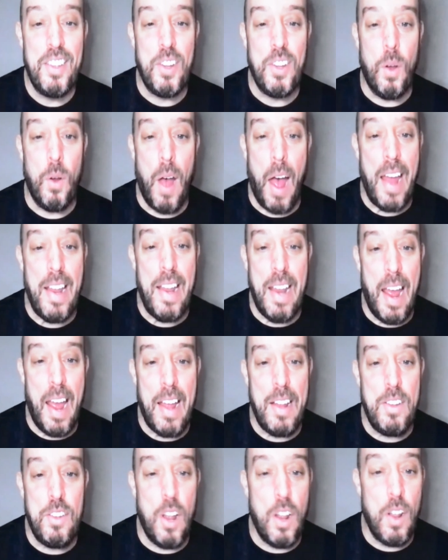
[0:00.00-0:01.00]
So
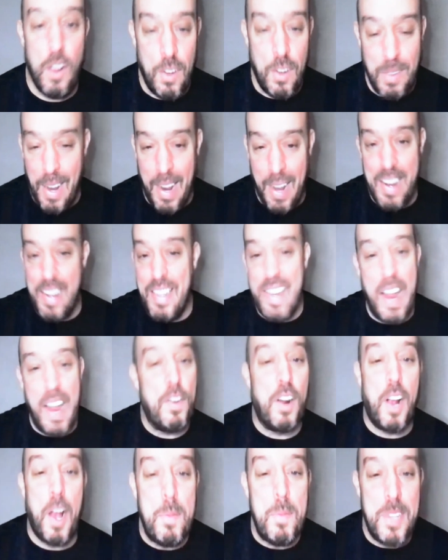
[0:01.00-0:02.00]
it
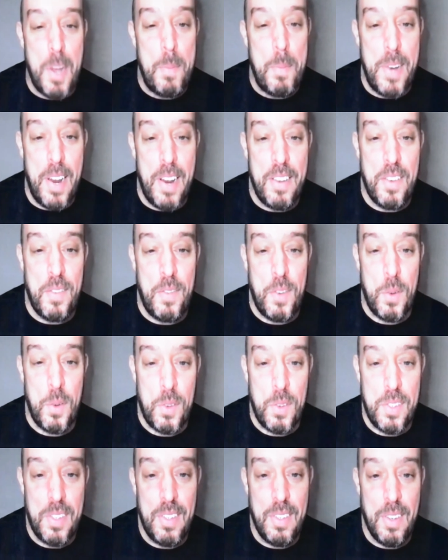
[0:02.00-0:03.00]
never comes up in
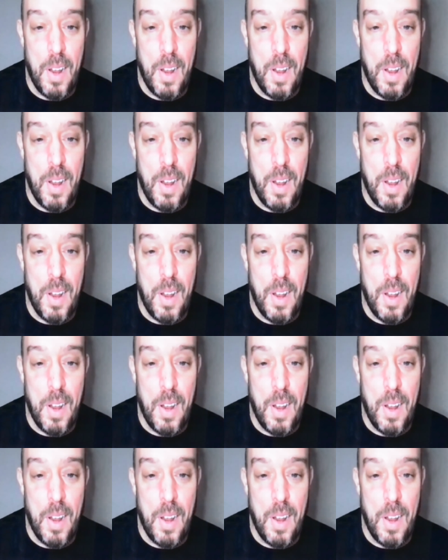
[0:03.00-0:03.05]
interviews.